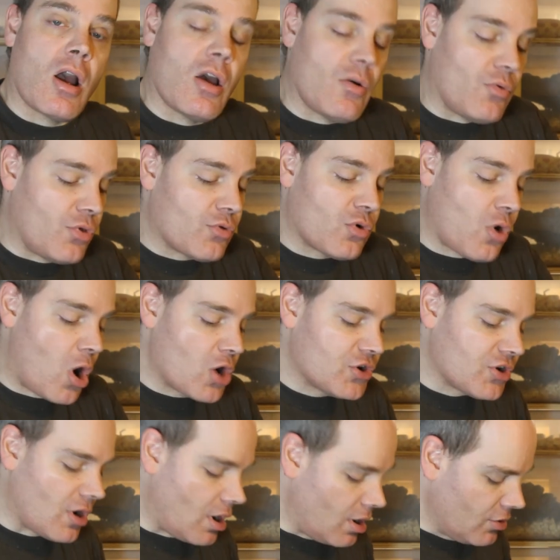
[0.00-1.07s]
With regard
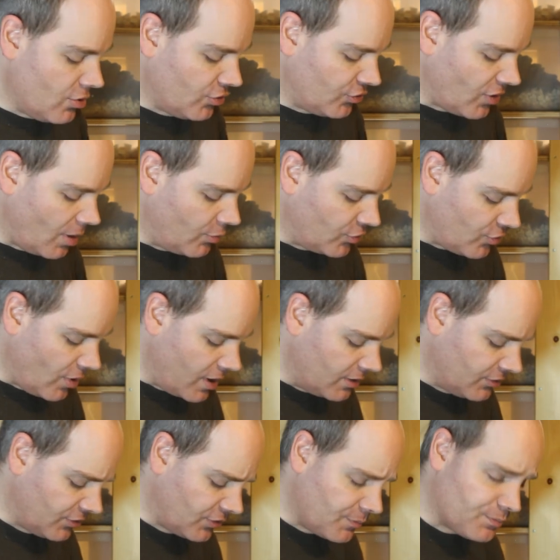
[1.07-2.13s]
to other
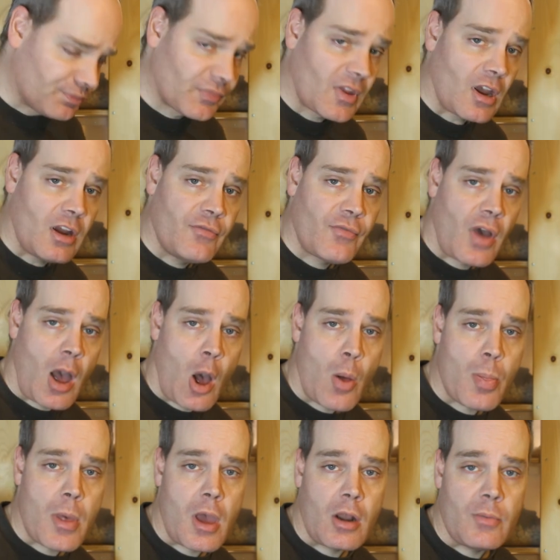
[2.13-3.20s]
substrates, I
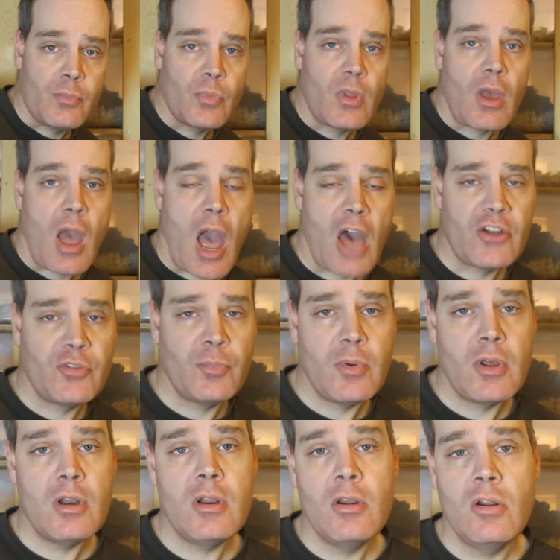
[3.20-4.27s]
found that
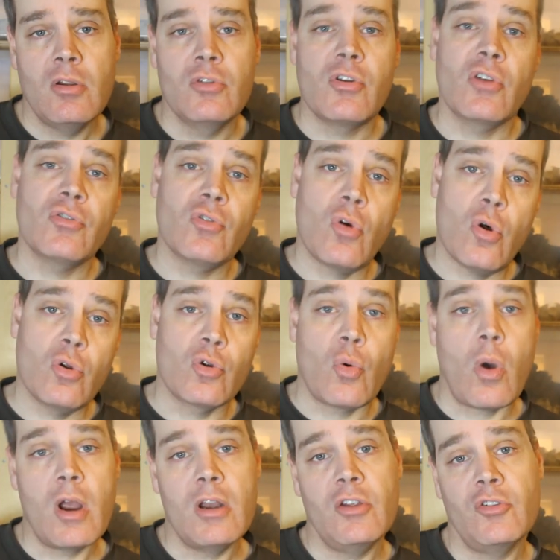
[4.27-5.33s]
aspen doesn't hold
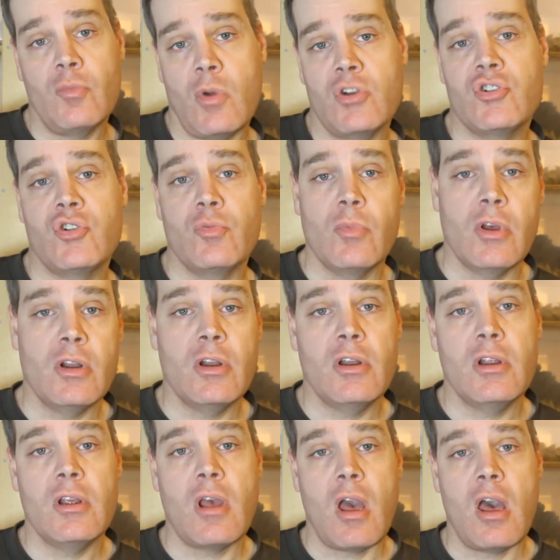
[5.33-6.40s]
quite as much
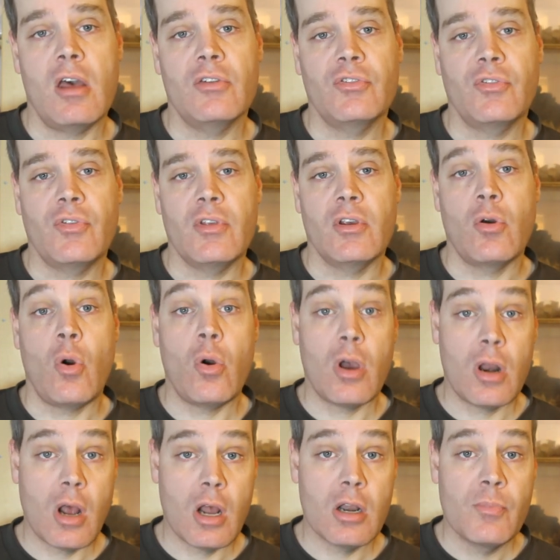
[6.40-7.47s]
humidity as the
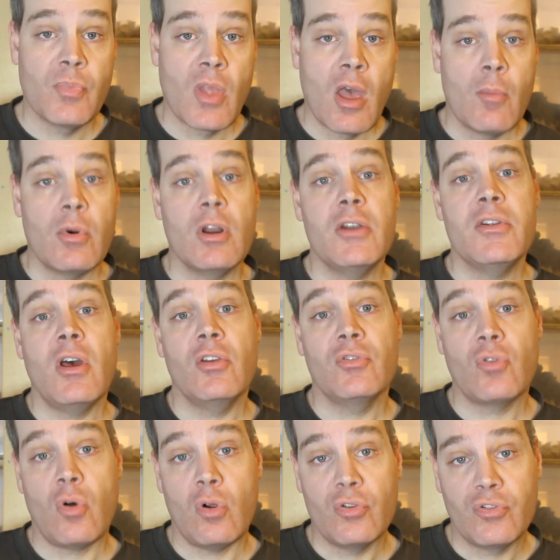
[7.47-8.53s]
coconut, but it does
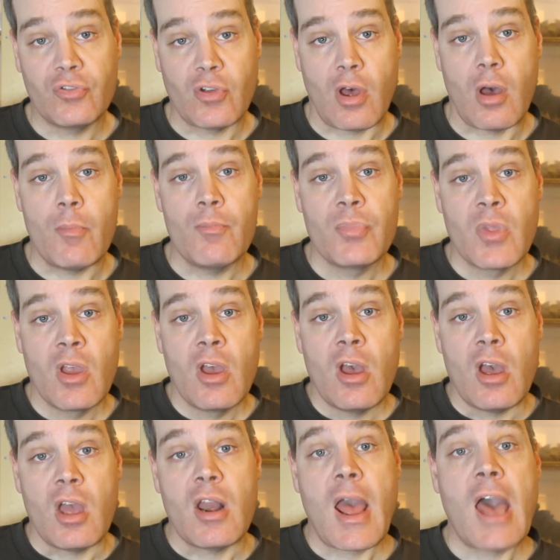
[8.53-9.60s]
hold some.
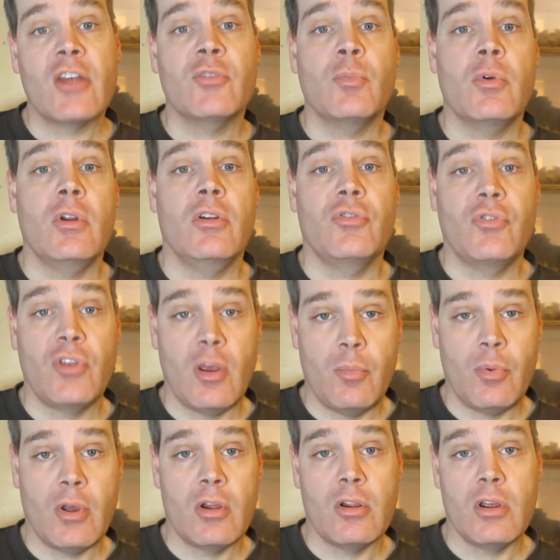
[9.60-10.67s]
And aspen is
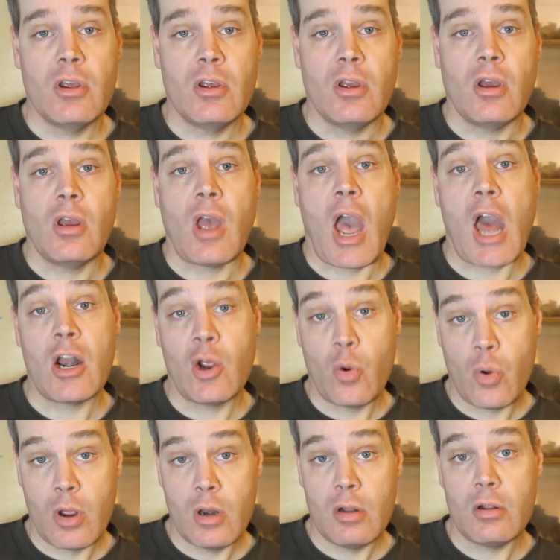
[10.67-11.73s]
typically
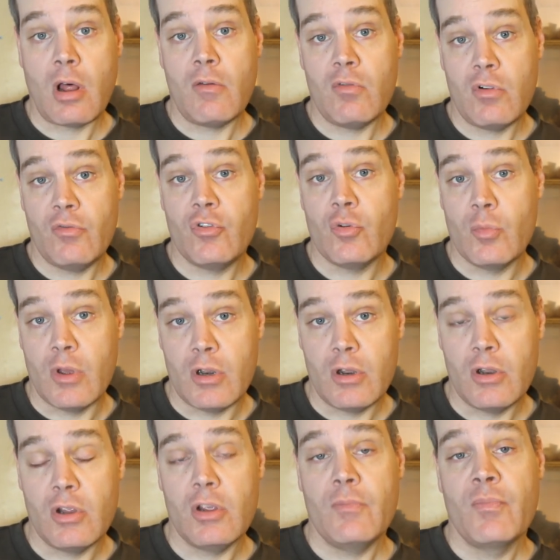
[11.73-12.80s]
adequate level of
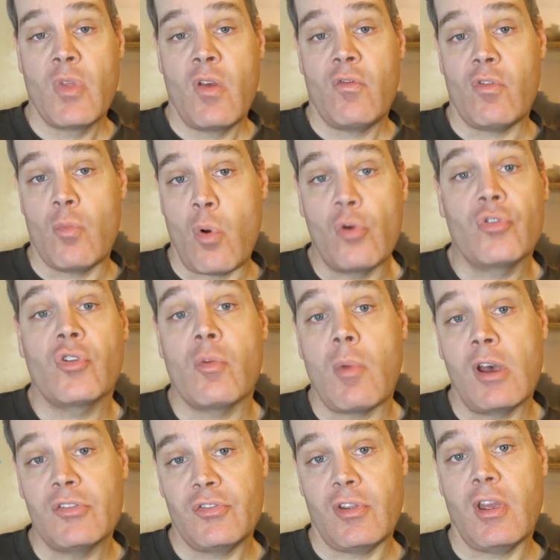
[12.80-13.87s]
humidity for most of
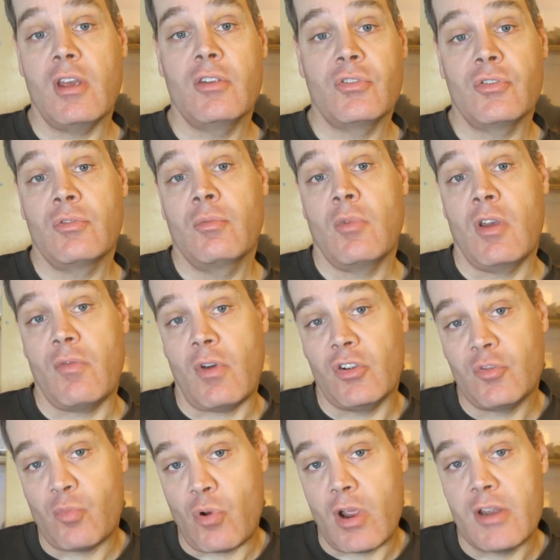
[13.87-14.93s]
my snakes if I
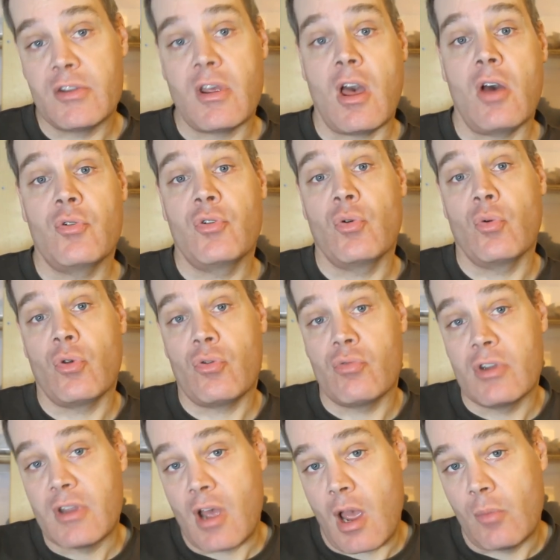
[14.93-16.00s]
spray it down two or three
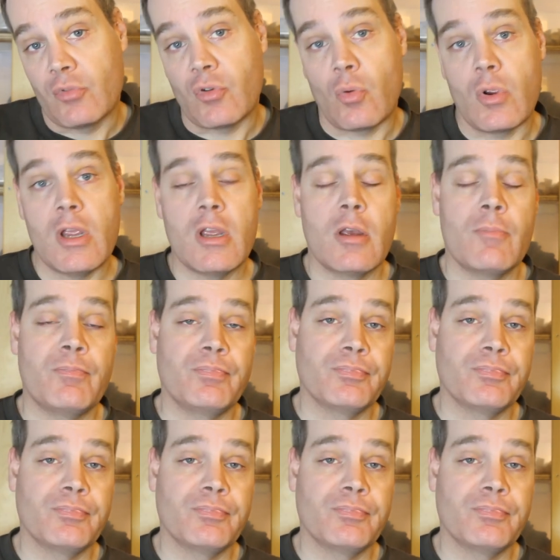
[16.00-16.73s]
times a week.